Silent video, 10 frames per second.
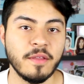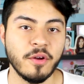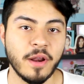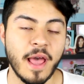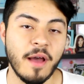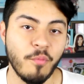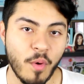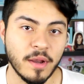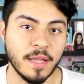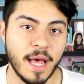They're gonna have
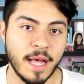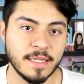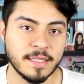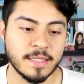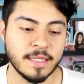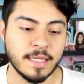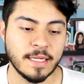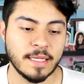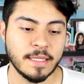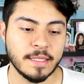one last
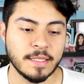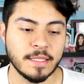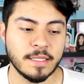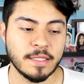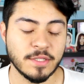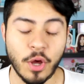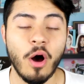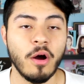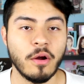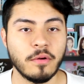
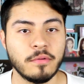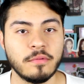song,